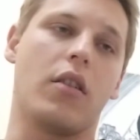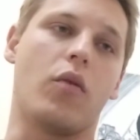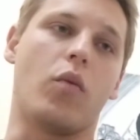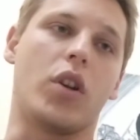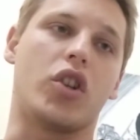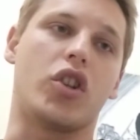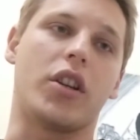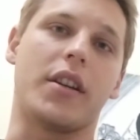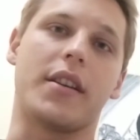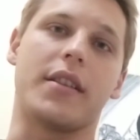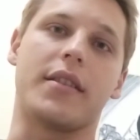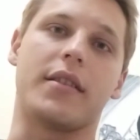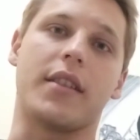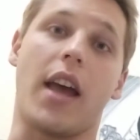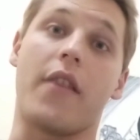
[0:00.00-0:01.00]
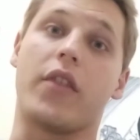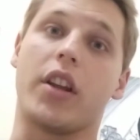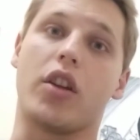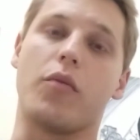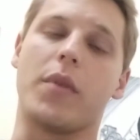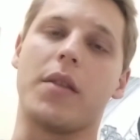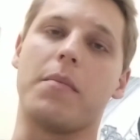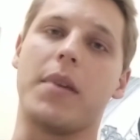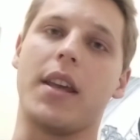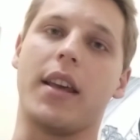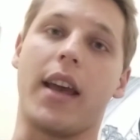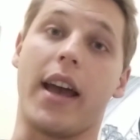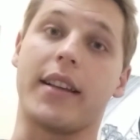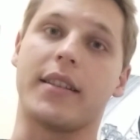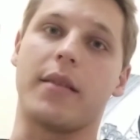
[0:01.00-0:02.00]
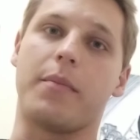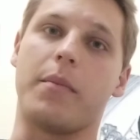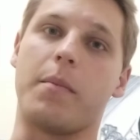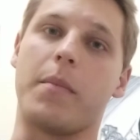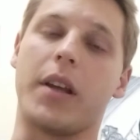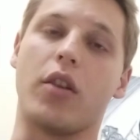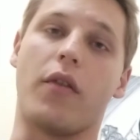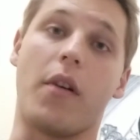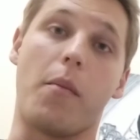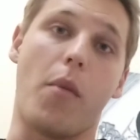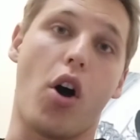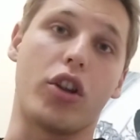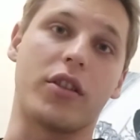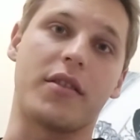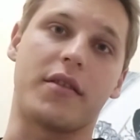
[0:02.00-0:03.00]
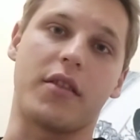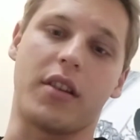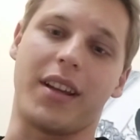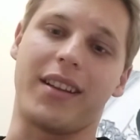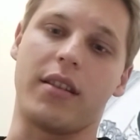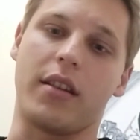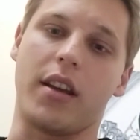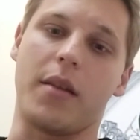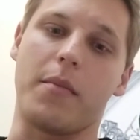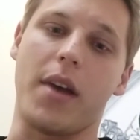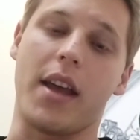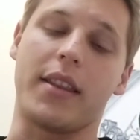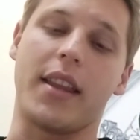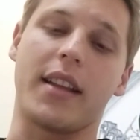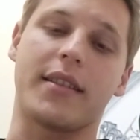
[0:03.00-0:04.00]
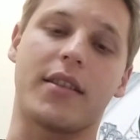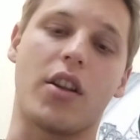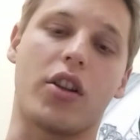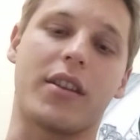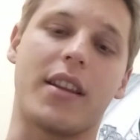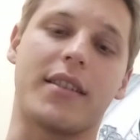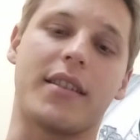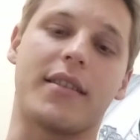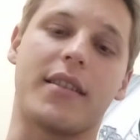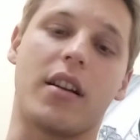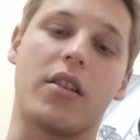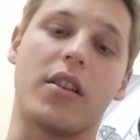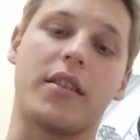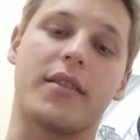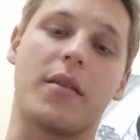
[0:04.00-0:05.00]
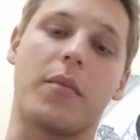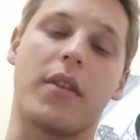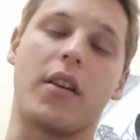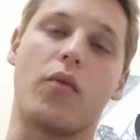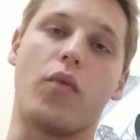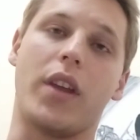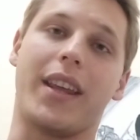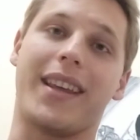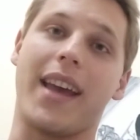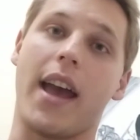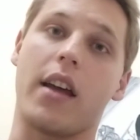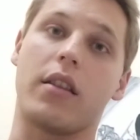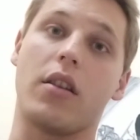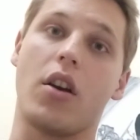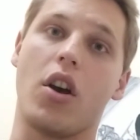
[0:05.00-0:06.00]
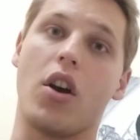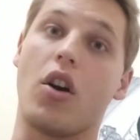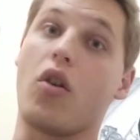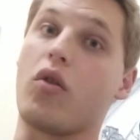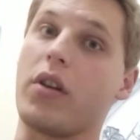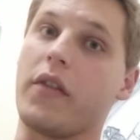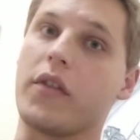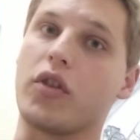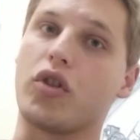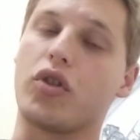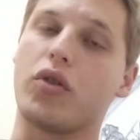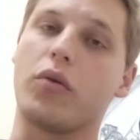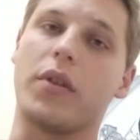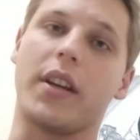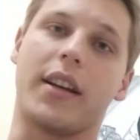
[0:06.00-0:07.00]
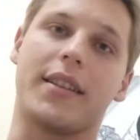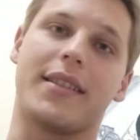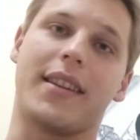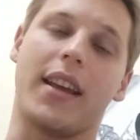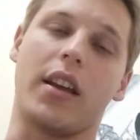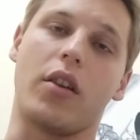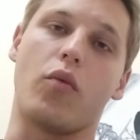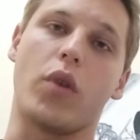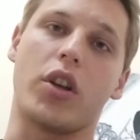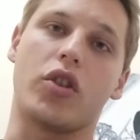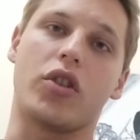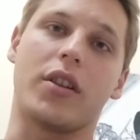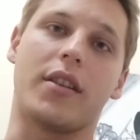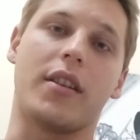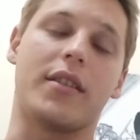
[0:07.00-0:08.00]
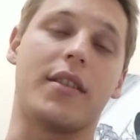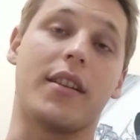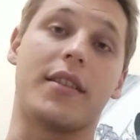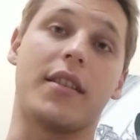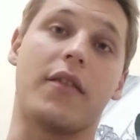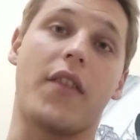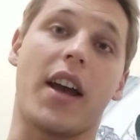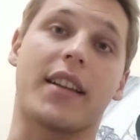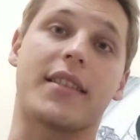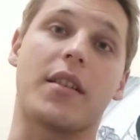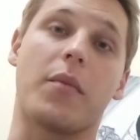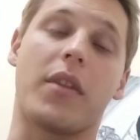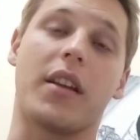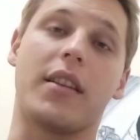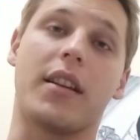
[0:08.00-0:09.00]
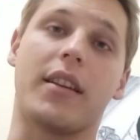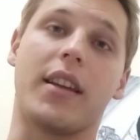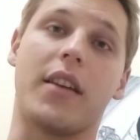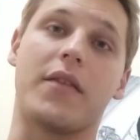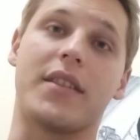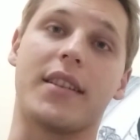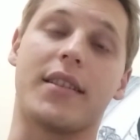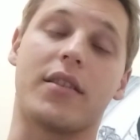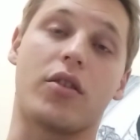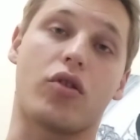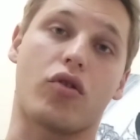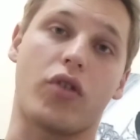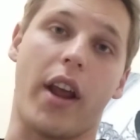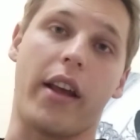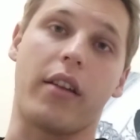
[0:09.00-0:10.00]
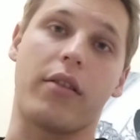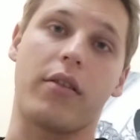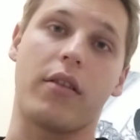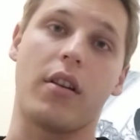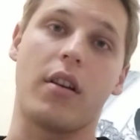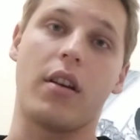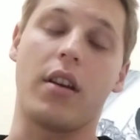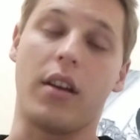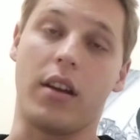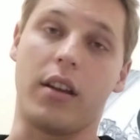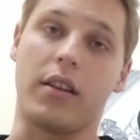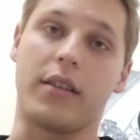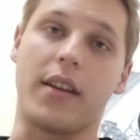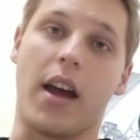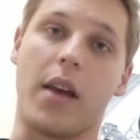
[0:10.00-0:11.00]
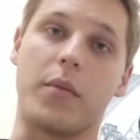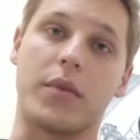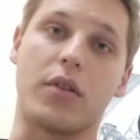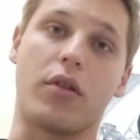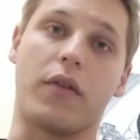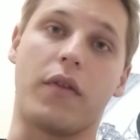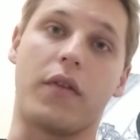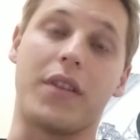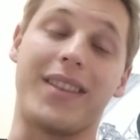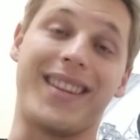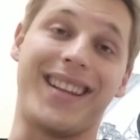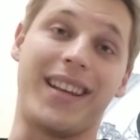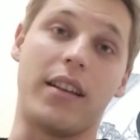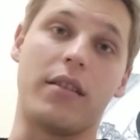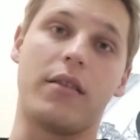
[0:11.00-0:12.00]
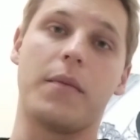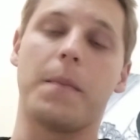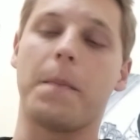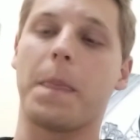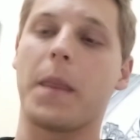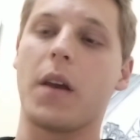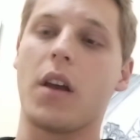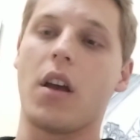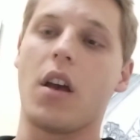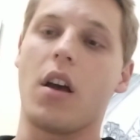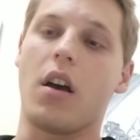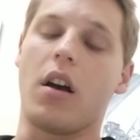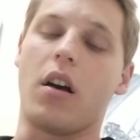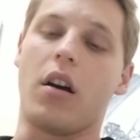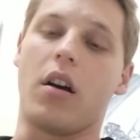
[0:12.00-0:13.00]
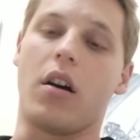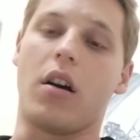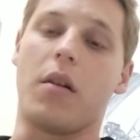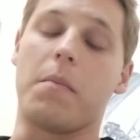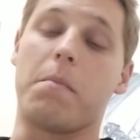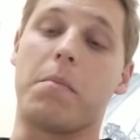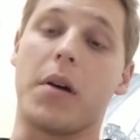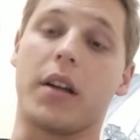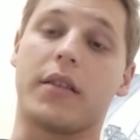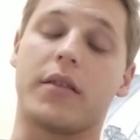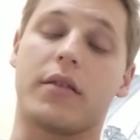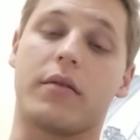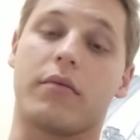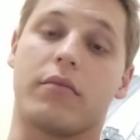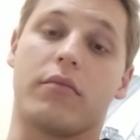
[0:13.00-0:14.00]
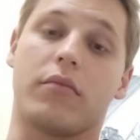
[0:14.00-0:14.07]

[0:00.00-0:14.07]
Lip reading: which is every human being has a bit of a monster in him. And that's not necessarily something we can or even should extinguish. It's in fact something that gives us strength in times of need. But